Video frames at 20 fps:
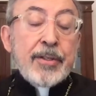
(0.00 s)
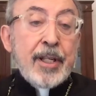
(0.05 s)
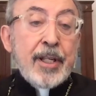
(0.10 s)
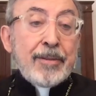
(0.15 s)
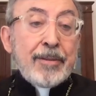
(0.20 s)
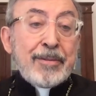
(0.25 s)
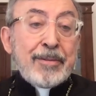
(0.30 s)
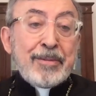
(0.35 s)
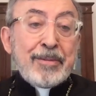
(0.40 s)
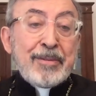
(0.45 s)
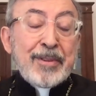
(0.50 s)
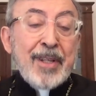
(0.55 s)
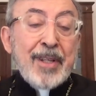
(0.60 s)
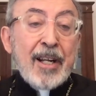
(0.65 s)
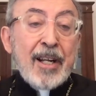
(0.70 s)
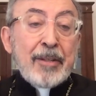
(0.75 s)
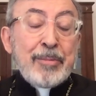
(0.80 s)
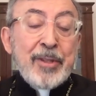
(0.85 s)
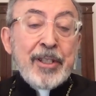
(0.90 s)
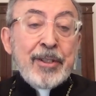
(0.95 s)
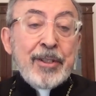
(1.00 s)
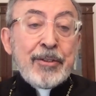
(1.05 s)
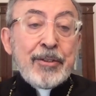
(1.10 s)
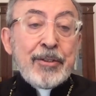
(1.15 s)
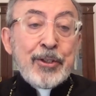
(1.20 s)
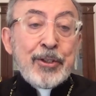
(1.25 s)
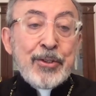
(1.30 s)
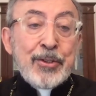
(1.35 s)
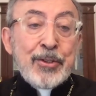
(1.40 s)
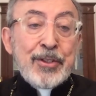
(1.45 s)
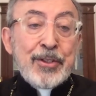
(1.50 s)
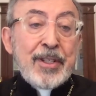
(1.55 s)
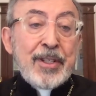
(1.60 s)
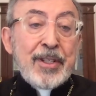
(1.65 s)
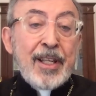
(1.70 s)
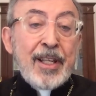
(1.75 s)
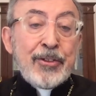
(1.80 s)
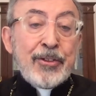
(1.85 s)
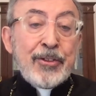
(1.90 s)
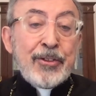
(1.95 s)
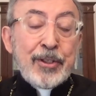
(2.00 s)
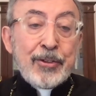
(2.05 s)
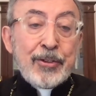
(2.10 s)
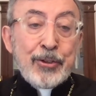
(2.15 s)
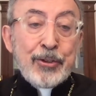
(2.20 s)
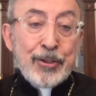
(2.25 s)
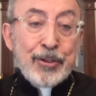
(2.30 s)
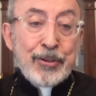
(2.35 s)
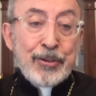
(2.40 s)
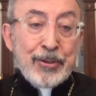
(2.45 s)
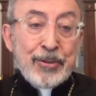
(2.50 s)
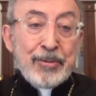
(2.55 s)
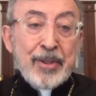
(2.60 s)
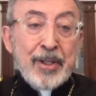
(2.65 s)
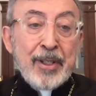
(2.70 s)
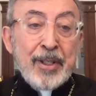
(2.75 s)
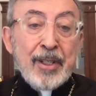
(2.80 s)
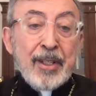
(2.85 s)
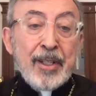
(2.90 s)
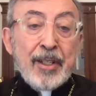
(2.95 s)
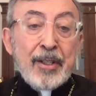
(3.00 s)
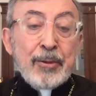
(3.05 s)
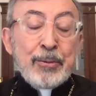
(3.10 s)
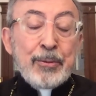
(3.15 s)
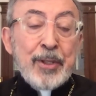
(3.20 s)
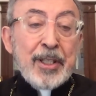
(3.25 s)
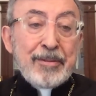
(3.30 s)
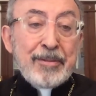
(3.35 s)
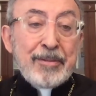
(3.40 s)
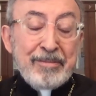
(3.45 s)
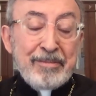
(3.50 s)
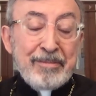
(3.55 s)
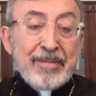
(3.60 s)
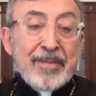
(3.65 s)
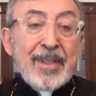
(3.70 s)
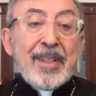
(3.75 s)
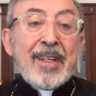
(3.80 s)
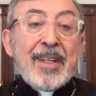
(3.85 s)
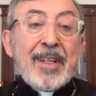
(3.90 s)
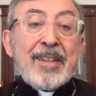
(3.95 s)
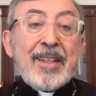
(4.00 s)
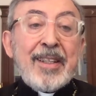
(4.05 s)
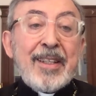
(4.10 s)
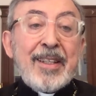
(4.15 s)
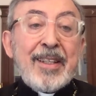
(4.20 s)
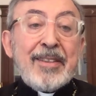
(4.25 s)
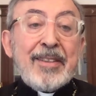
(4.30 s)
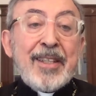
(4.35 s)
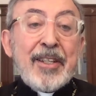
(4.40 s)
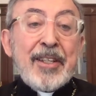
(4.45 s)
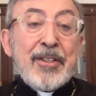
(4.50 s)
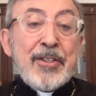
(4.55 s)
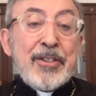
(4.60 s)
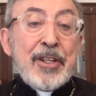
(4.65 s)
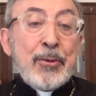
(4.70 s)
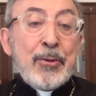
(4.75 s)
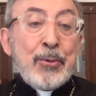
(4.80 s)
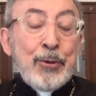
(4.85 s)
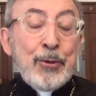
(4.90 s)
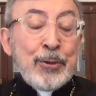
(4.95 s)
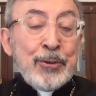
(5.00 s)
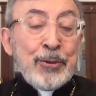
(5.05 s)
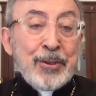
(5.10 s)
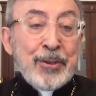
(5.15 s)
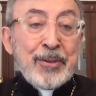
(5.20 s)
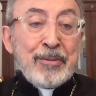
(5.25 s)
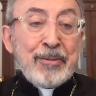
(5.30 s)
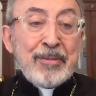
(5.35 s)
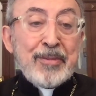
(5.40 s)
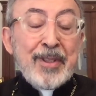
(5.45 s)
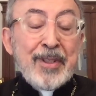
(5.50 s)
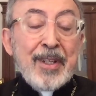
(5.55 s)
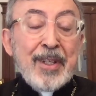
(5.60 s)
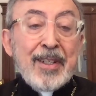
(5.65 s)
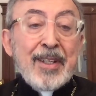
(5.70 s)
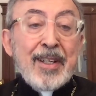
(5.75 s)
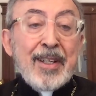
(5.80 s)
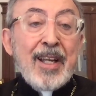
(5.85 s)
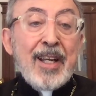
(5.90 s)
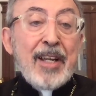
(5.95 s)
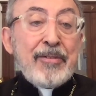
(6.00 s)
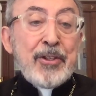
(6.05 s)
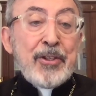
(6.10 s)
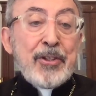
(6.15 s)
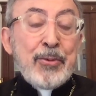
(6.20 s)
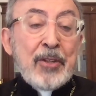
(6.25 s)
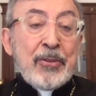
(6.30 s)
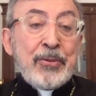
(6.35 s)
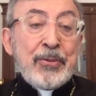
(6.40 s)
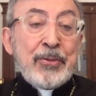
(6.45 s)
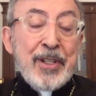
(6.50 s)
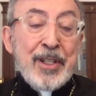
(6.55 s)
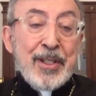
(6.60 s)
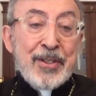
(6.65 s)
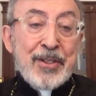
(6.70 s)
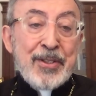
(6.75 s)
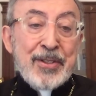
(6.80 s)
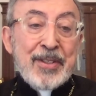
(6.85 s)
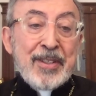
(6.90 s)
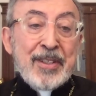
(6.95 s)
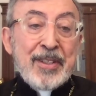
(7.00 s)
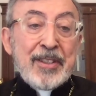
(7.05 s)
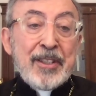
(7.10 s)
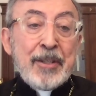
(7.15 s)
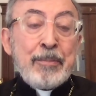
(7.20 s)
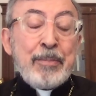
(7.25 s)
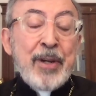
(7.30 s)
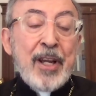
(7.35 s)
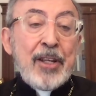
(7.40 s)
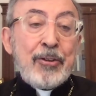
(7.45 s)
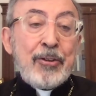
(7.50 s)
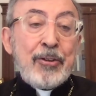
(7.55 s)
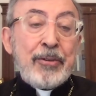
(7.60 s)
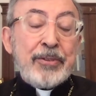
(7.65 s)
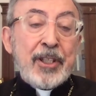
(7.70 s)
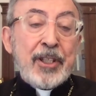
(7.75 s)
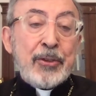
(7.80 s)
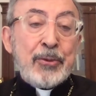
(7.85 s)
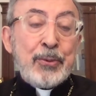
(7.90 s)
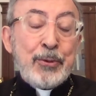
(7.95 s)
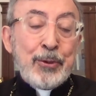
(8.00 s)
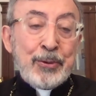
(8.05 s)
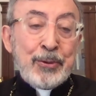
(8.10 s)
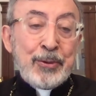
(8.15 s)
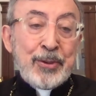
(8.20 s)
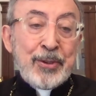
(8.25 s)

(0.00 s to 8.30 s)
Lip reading: Armenian church is a national church. When there is a wound, everyone feels the pain of that wound.